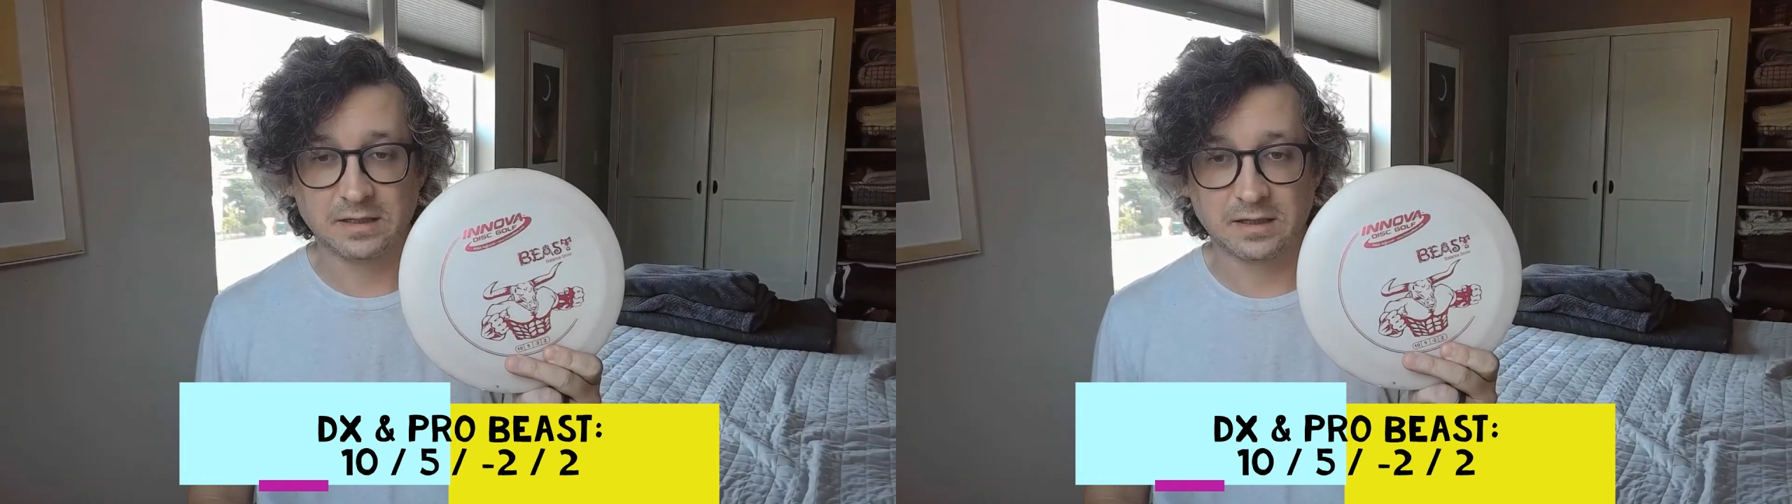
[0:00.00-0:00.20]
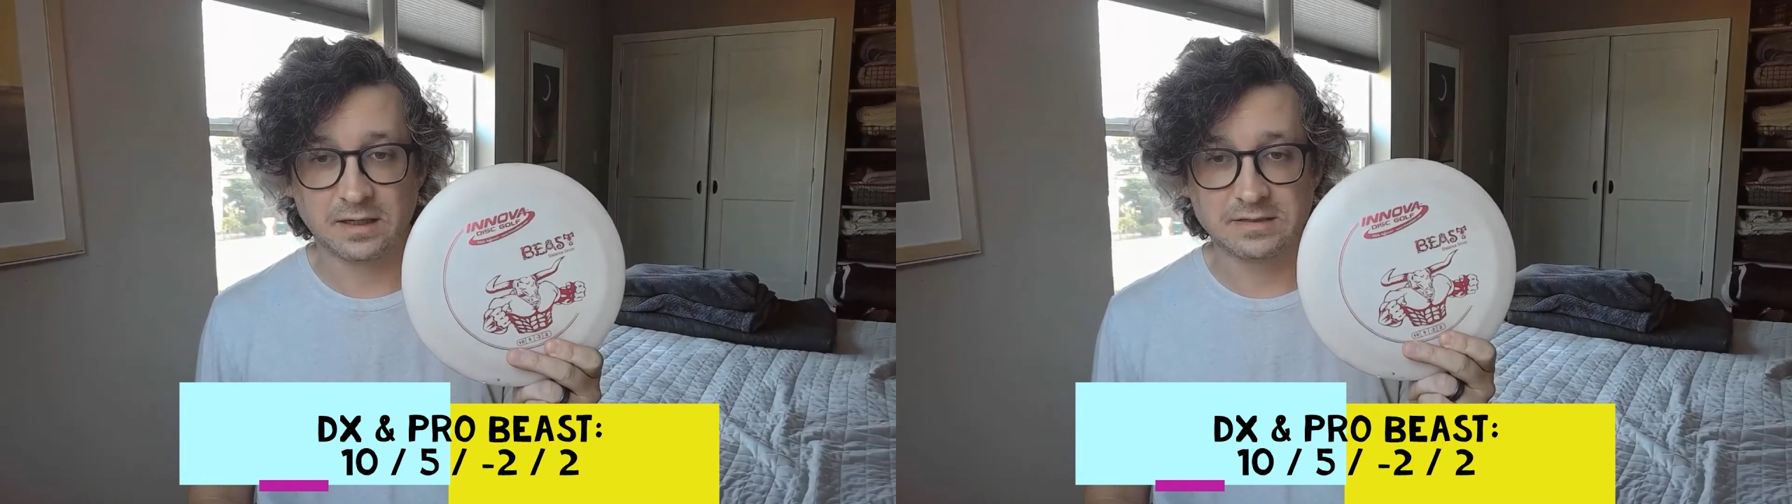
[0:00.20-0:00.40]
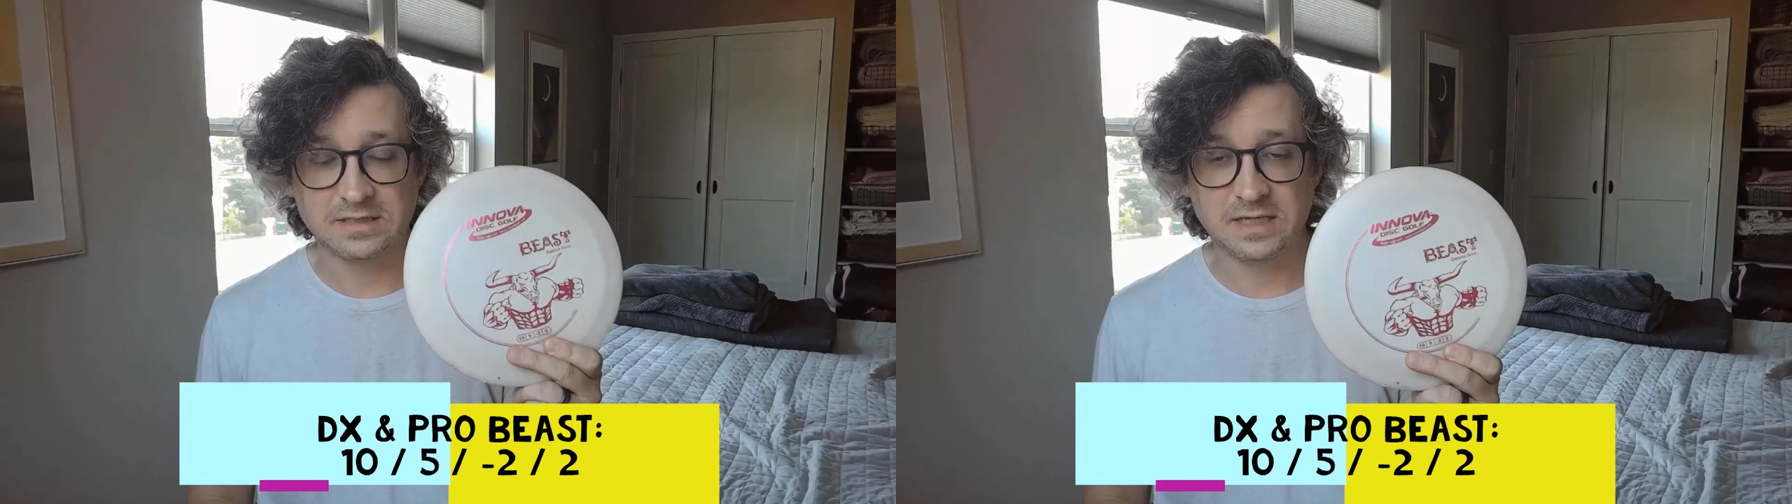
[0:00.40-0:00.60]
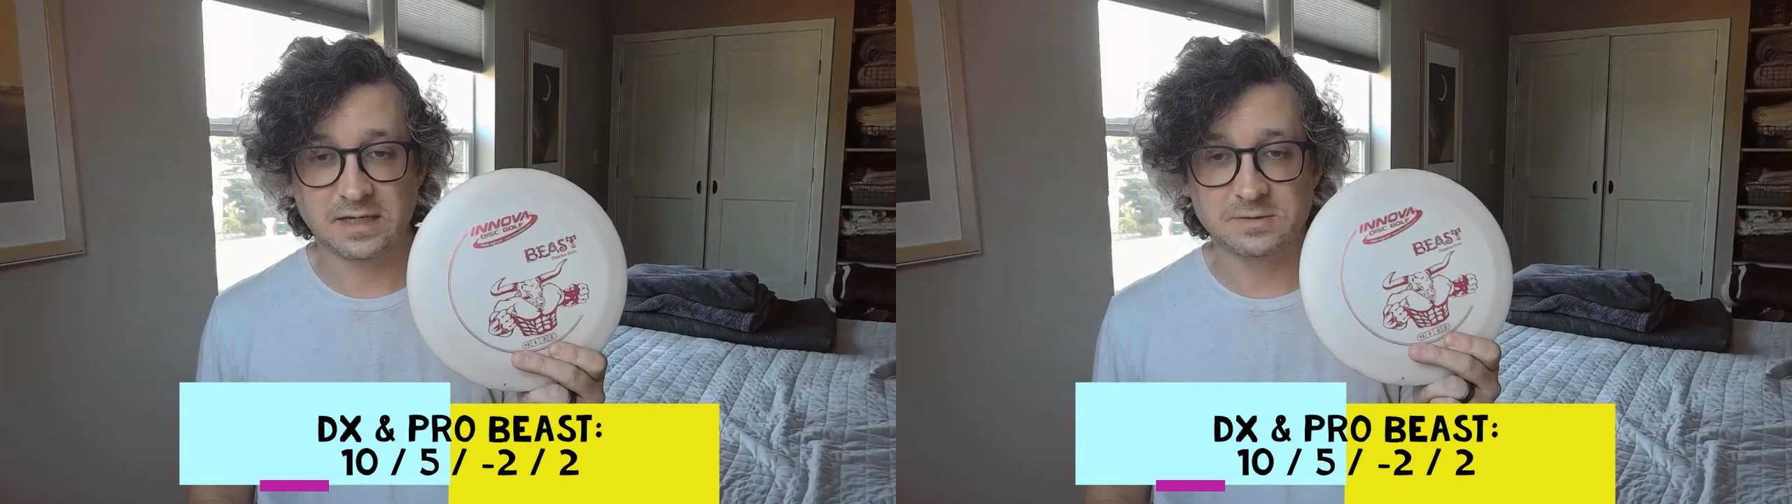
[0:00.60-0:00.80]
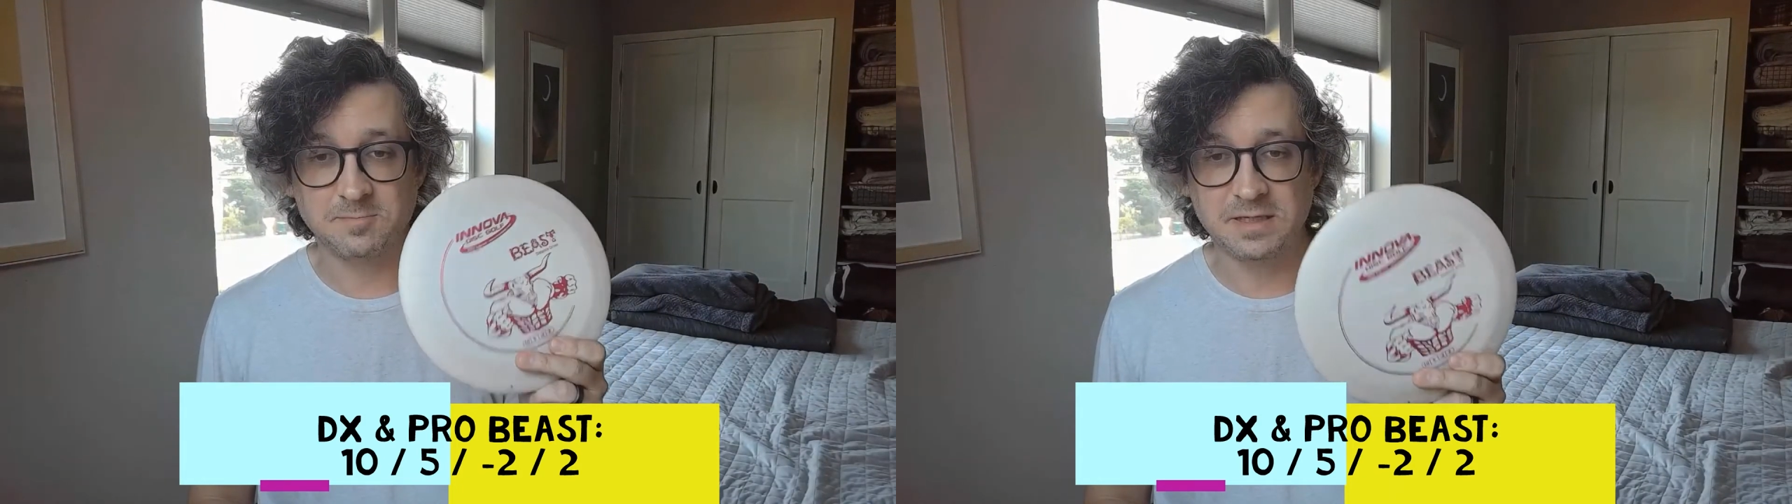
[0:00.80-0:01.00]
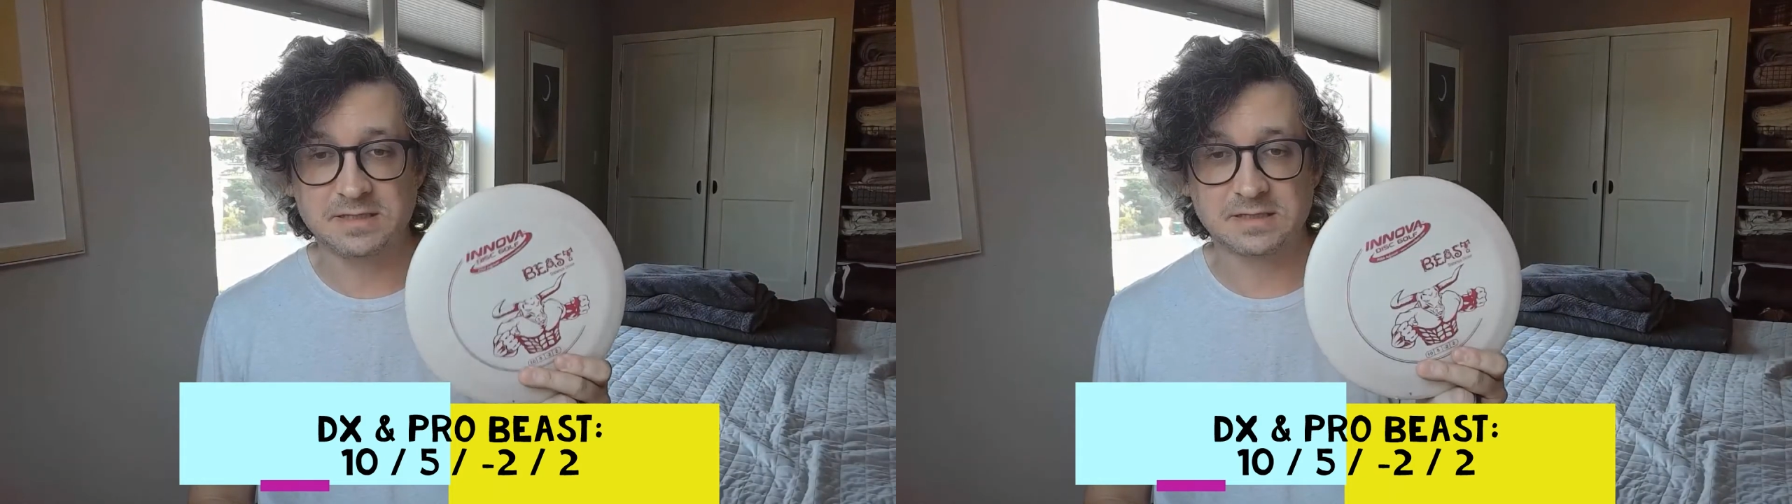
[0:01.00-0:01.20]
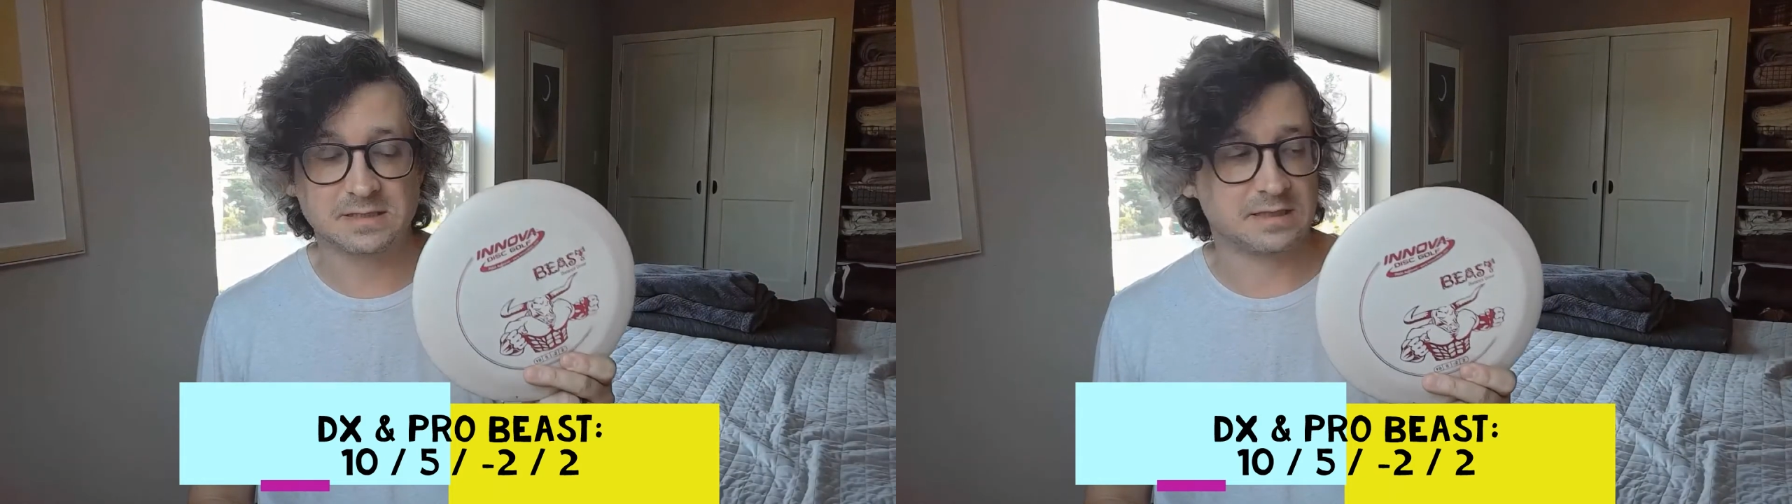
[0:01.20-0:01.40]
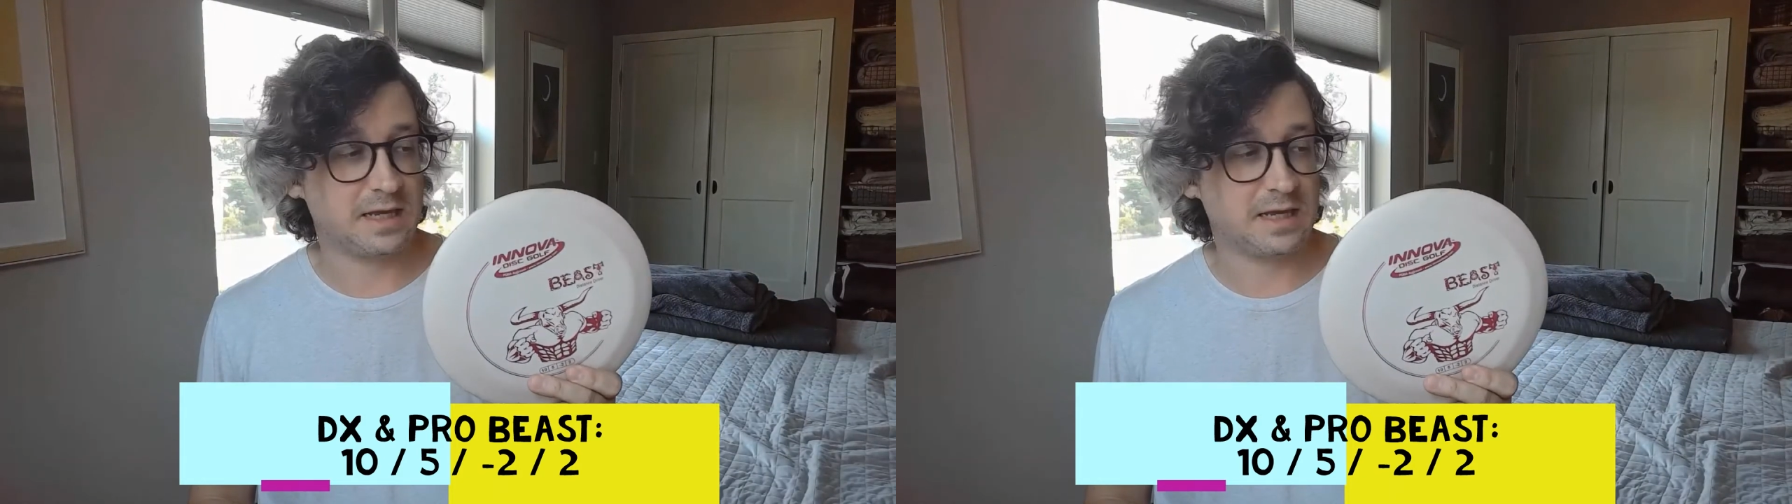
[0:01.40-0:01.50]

uh, DX Beast